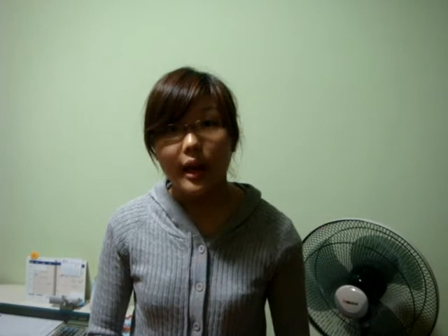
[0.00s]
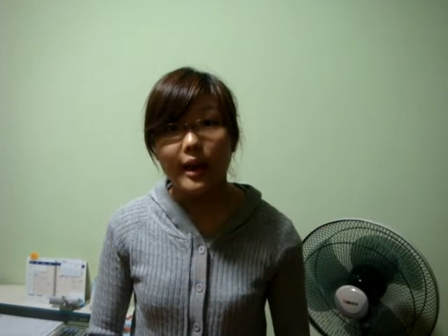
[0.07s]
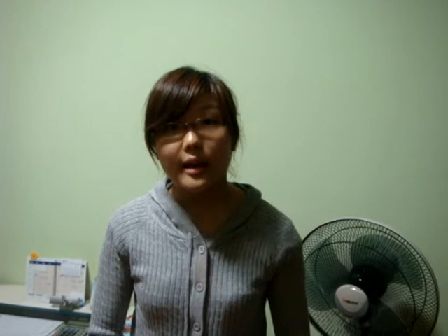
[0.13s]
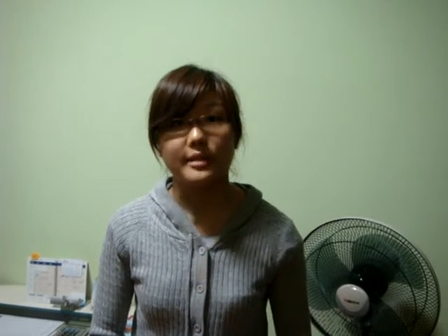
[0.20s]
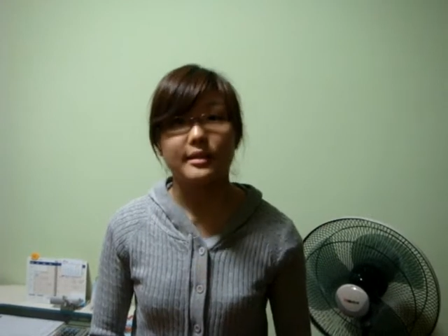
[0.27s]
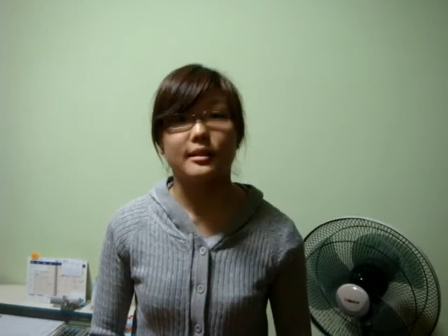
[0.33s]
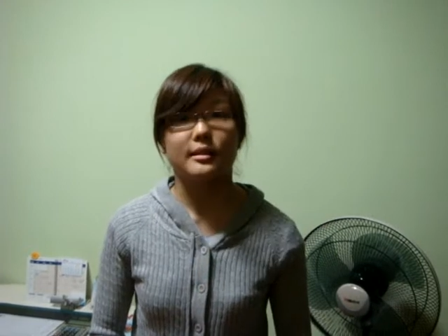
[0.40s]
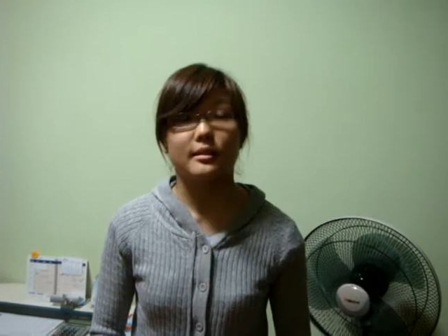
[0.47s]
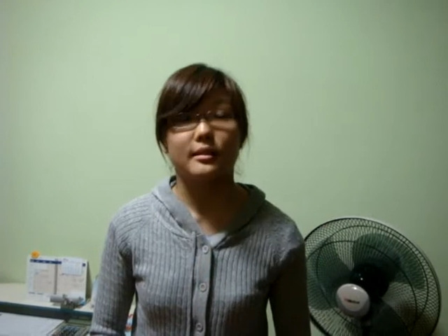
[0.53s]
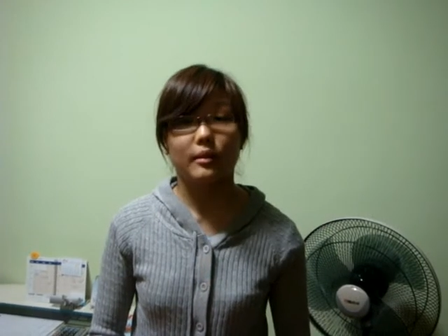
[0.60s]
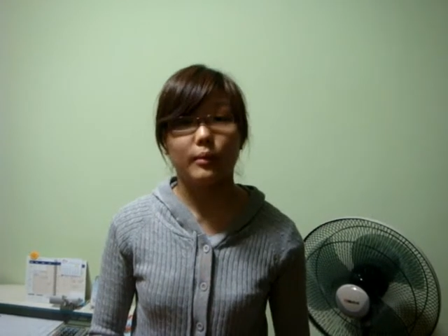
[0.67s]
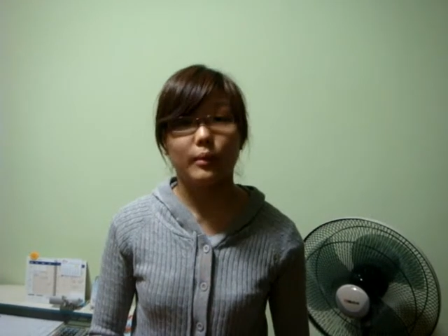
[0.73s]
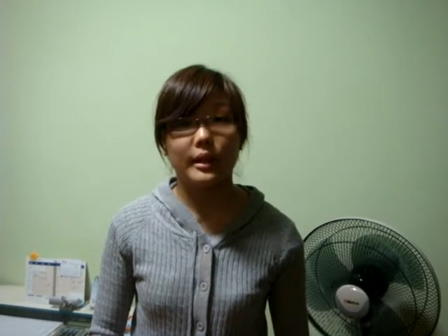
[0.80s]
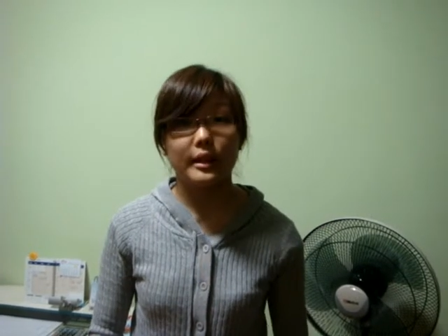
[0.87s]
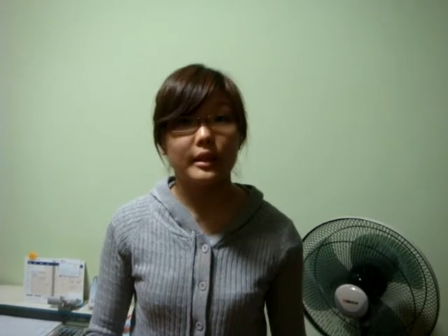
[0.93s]
as
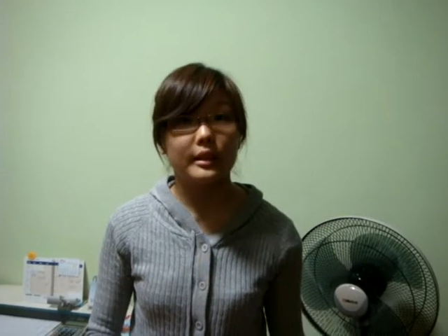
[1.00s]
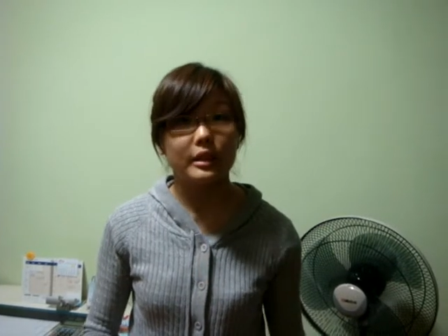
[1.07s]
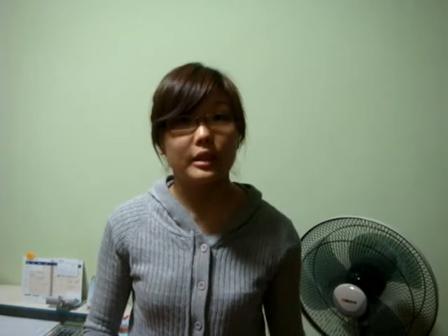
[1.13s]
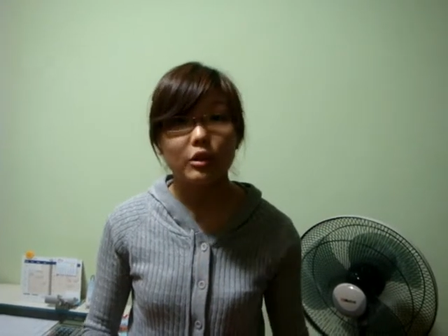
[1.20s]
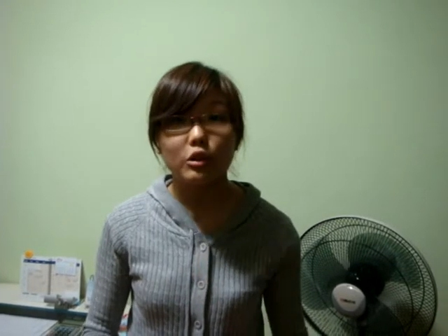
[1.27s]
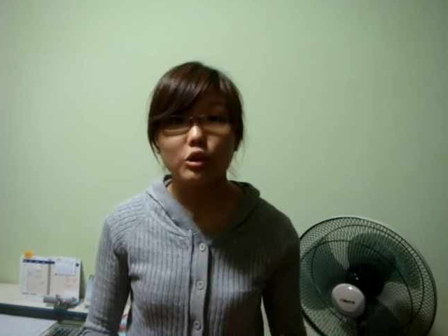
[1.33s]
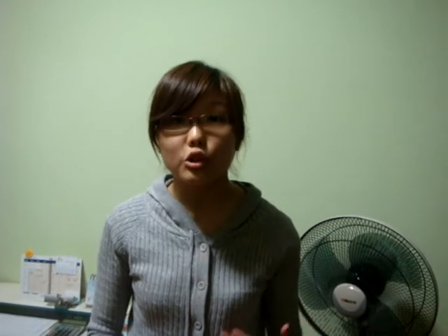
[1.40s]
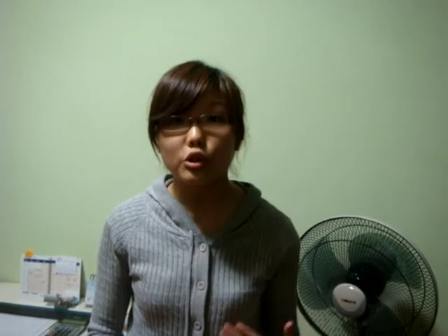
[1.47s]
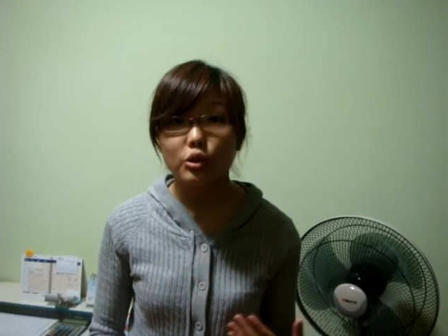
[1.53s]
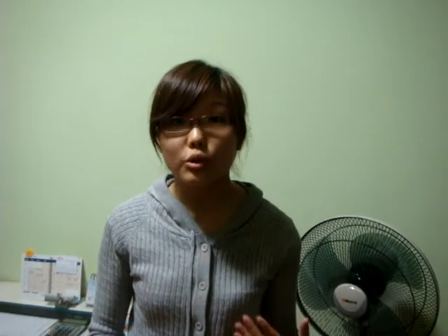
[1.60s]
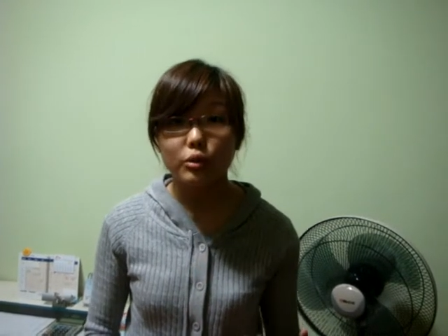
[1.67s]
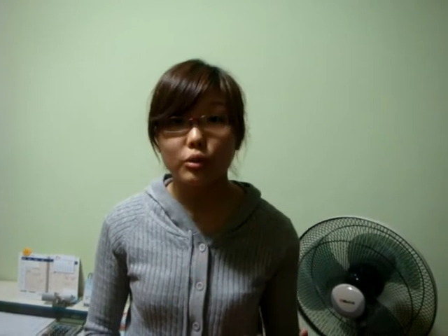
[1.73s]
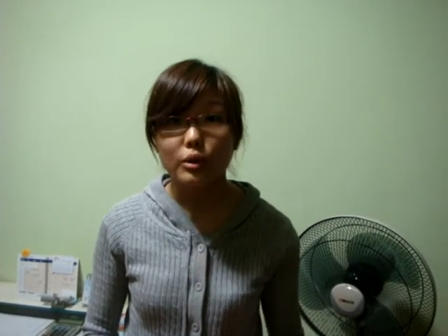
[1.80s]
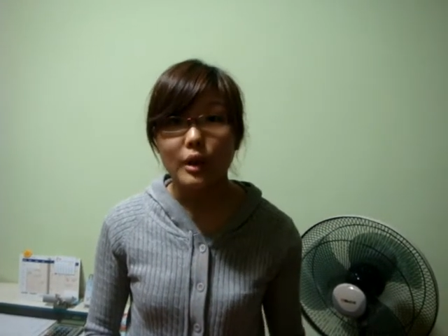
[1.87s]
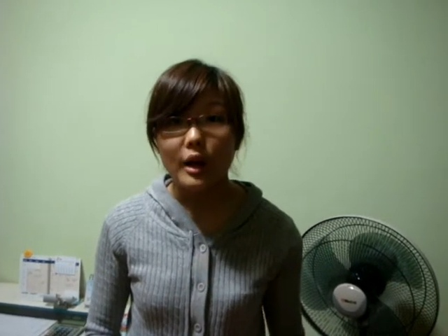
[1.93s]
we did not
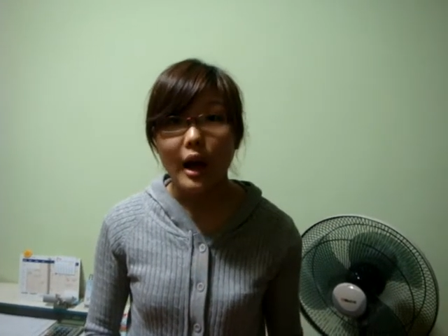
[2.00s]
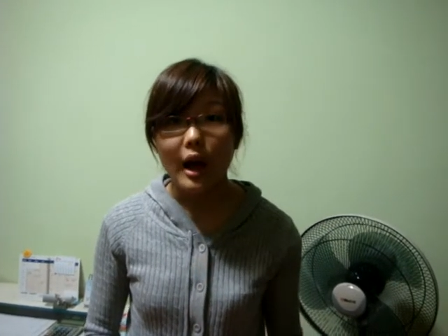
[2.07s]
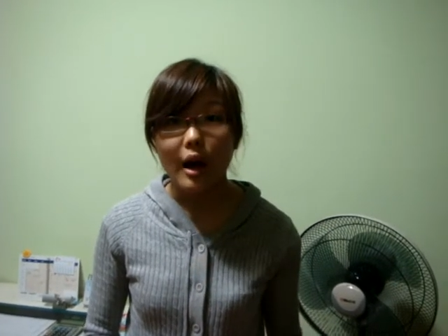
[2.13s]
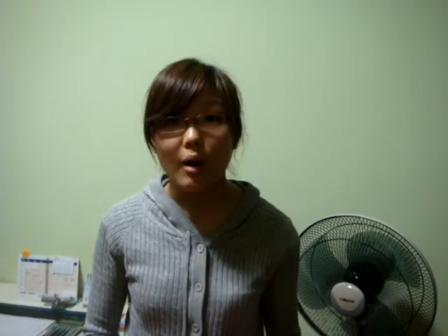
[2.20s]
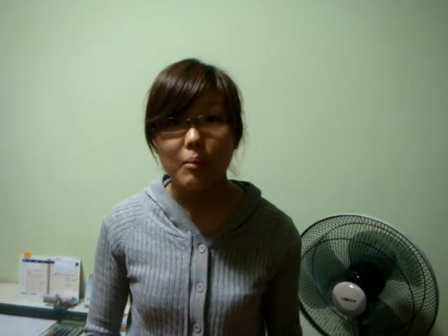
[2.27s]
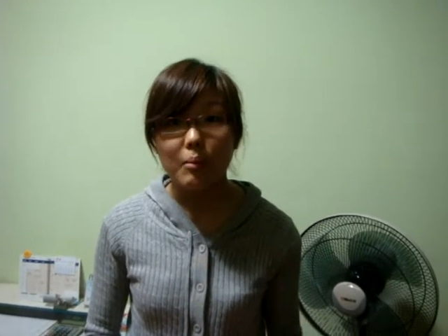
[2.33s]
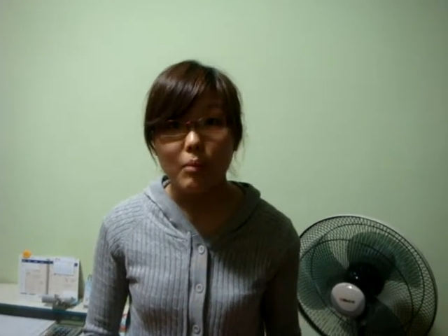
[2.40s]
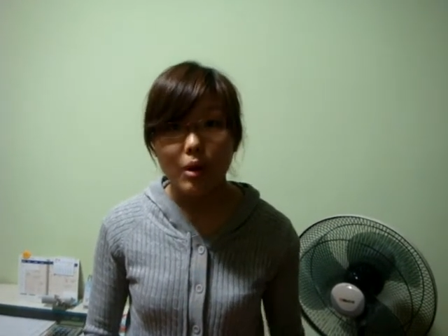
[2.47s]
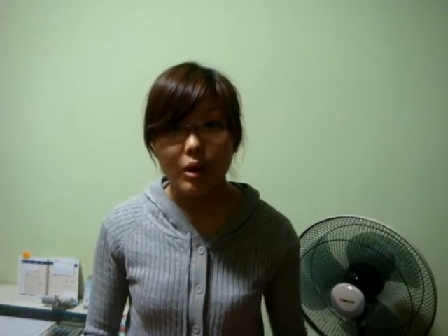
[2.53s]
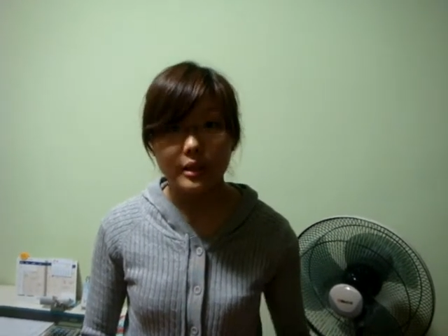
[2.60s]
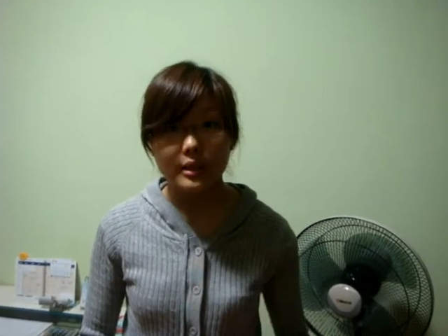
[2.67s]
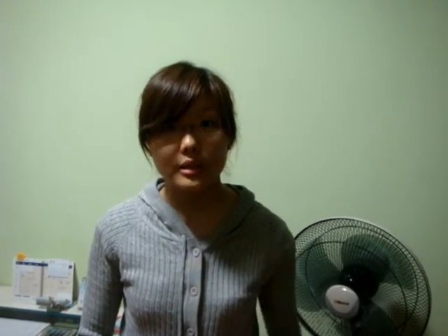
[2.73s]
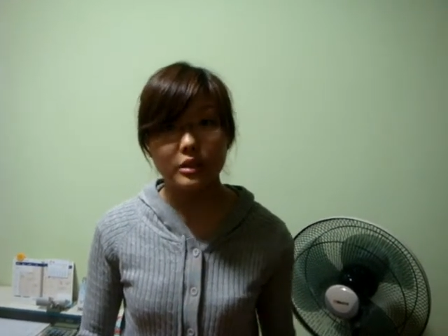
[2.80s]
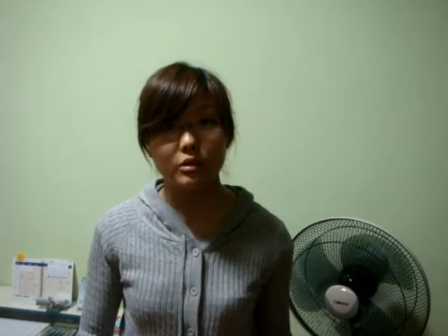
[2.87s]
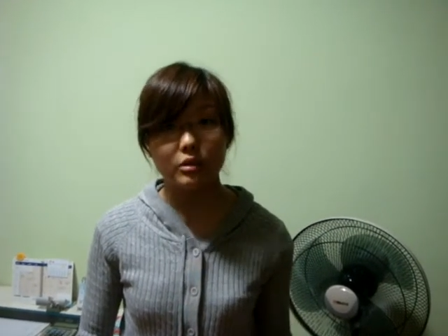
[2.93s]
show how
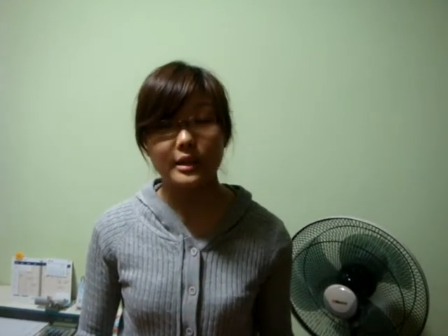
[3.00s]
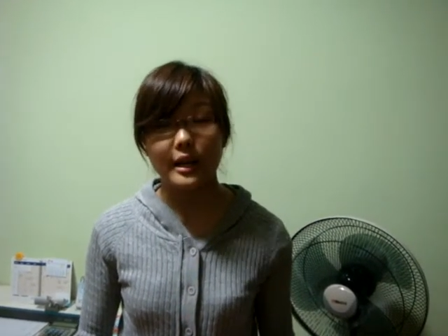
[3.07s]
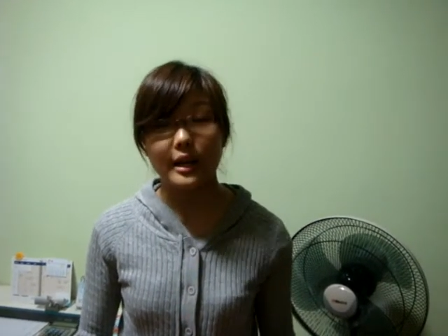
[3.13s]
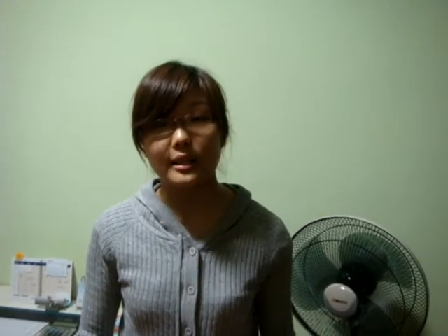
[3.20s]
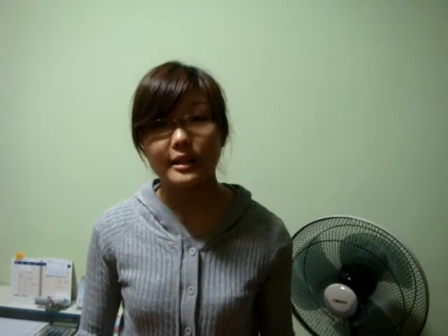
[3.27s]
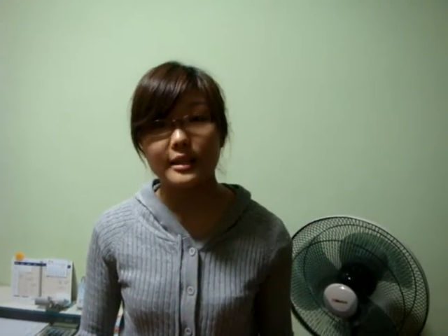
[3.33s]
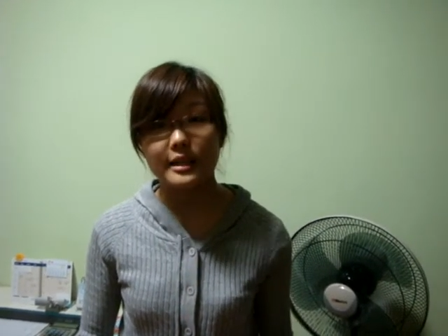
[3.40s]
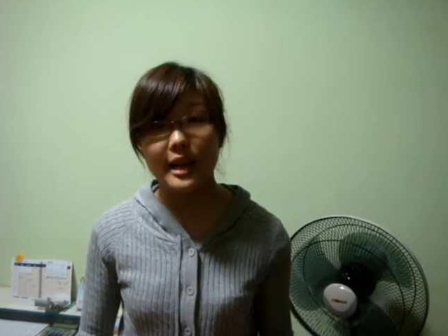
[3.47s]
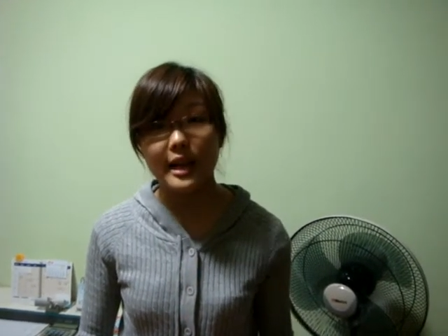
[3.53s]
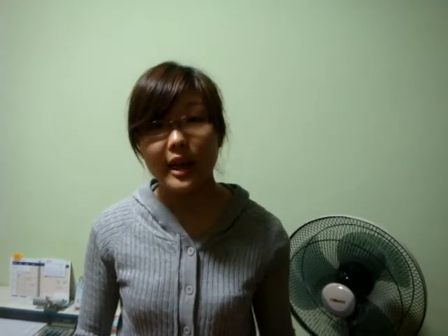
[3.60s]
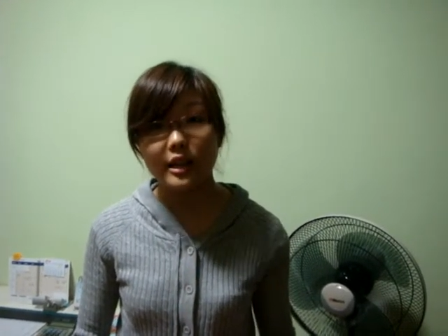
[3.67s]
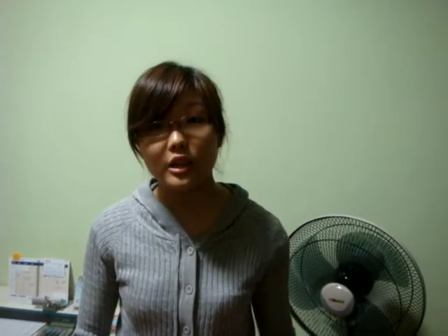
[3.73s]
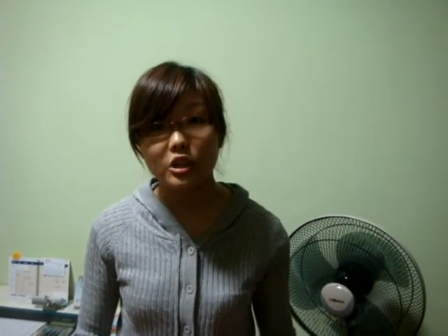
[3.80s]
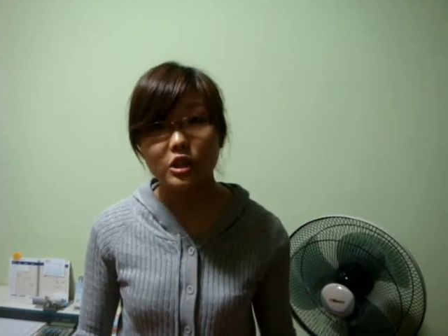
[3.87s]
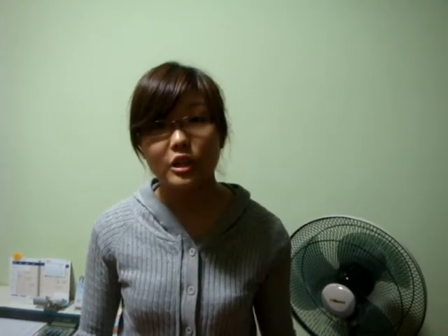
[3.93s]
modern society
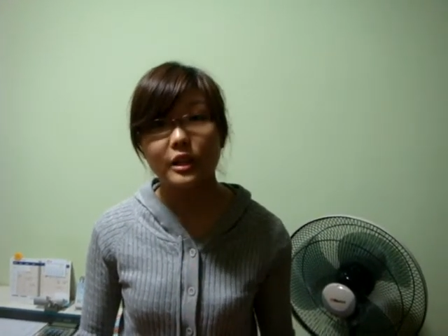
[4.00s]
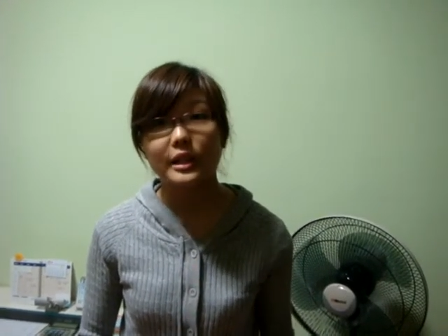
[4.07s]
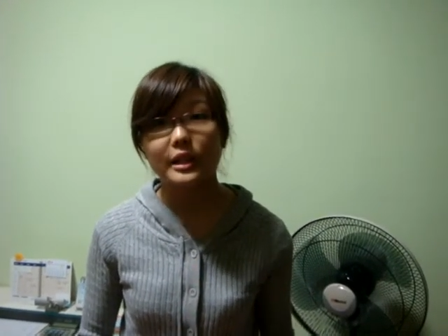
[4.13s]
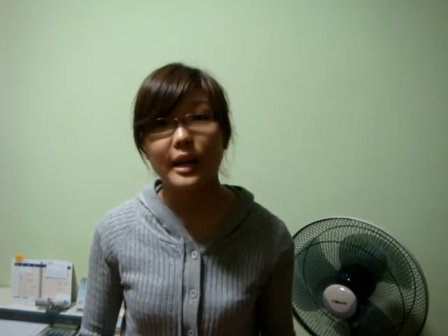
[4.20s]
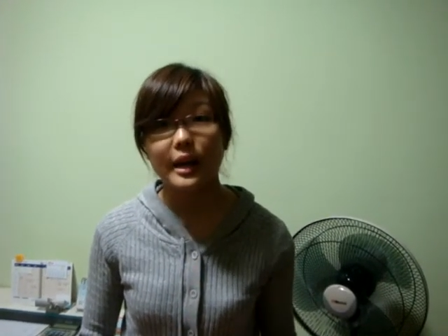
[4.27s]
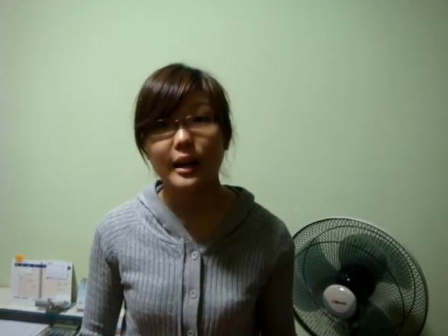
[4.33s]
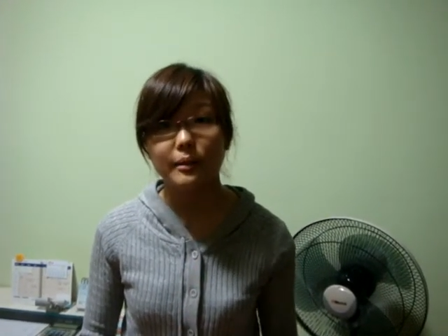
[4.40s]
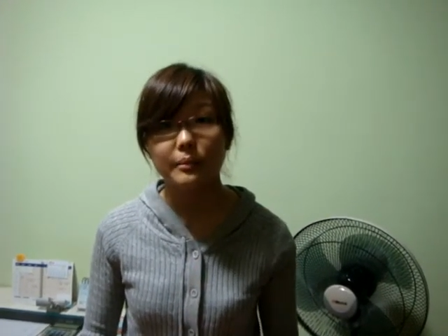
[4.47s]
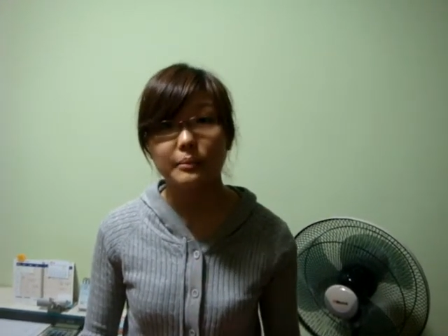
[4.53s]
actually